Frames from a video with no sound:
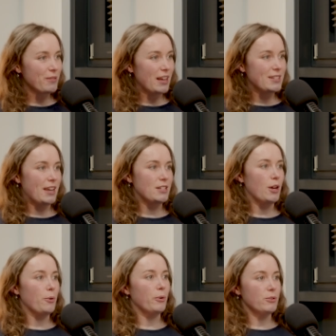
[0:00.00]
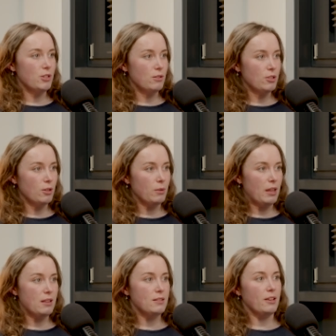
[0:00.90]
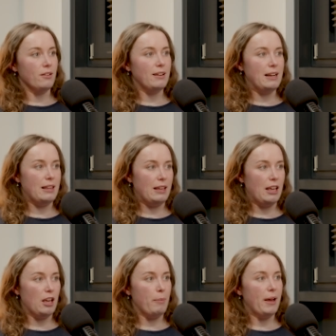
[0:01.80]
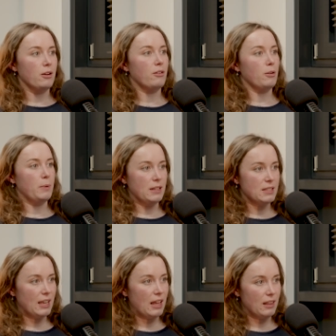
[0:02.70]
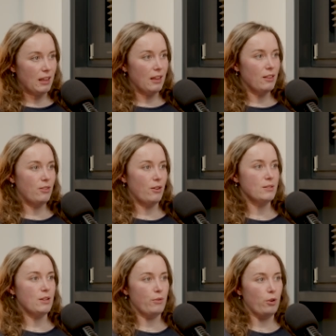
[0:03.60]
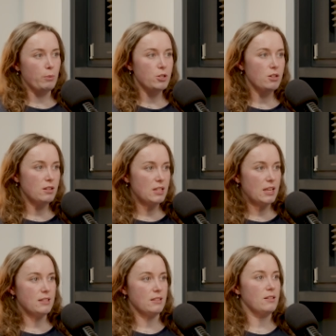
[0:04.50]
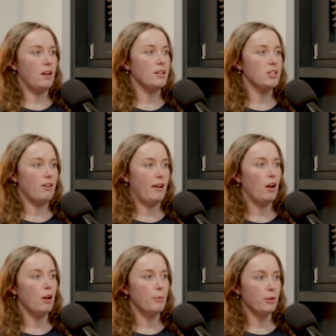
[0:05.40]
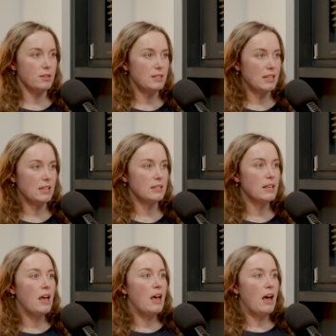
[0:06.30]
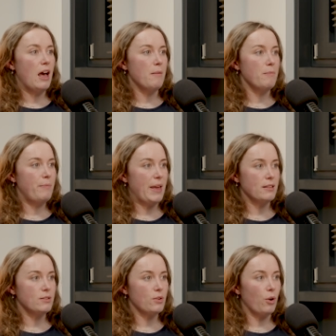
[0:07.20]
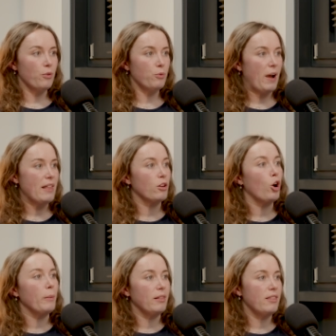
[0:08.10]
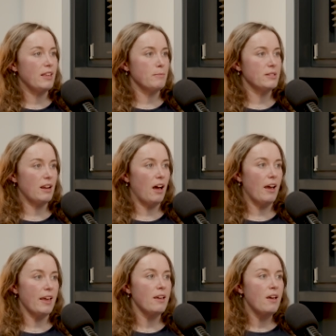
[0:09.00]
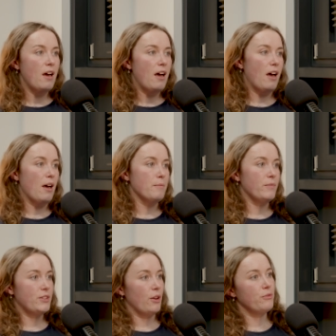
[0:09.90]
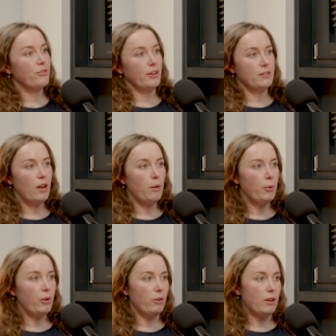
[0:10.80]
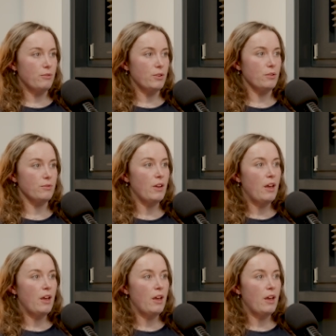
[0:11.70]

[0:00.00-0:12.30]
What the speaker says: that data, what do you do with it? So really thinking about grouping together those different opportunities and starting to create hypotheses based off where the common themes lie. So for example, if you've